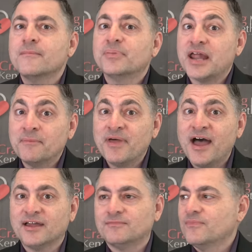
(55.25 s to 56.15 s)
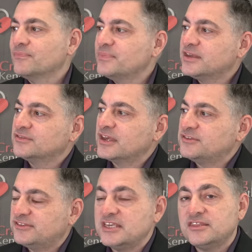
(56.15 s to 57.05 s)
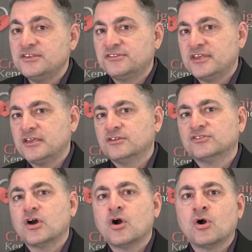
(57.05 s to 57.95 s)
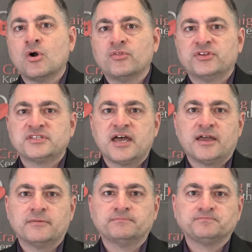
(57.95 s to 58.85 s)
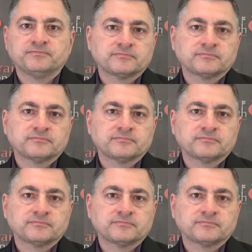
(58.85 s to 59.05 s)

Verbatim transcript: But I'm not, because I see these things all the time.